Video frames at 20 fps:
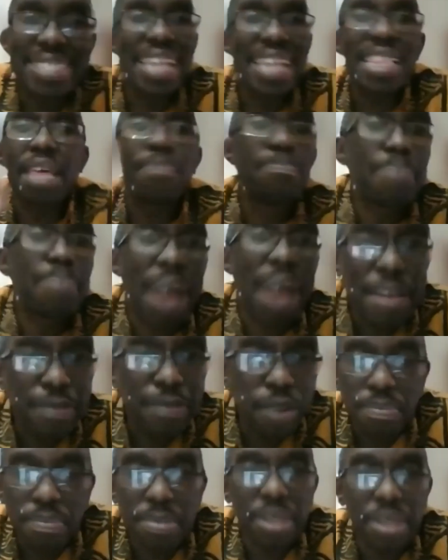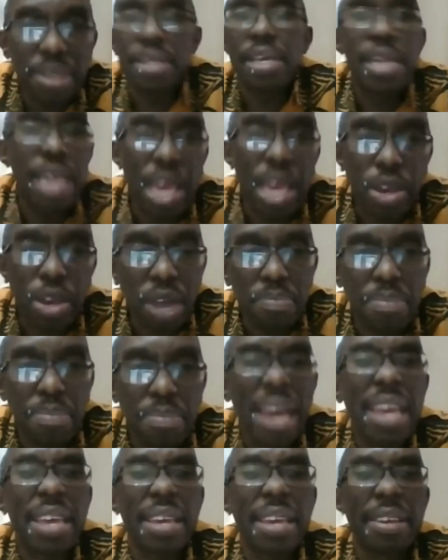tell them, buy from me. You can
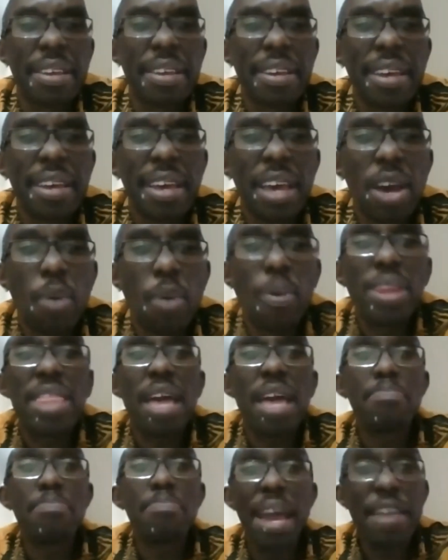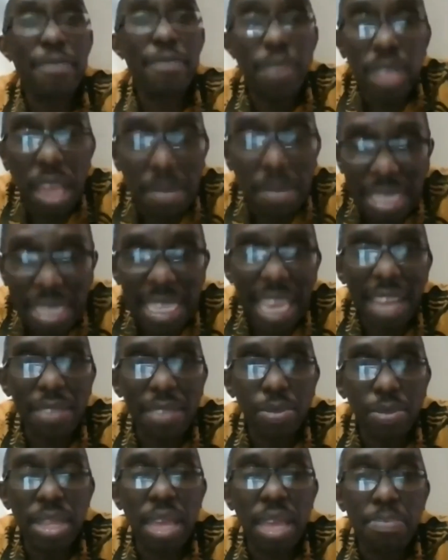buy. When they are buying for
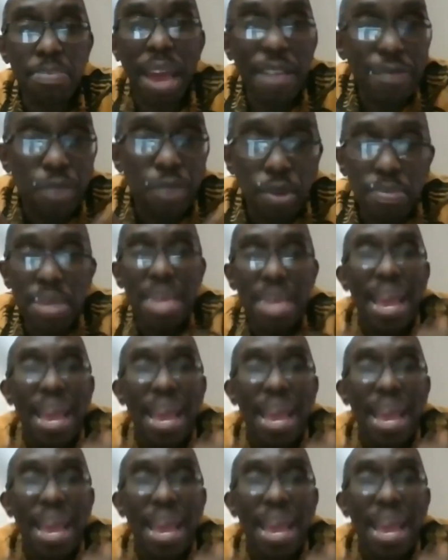themselves, when they buy from me,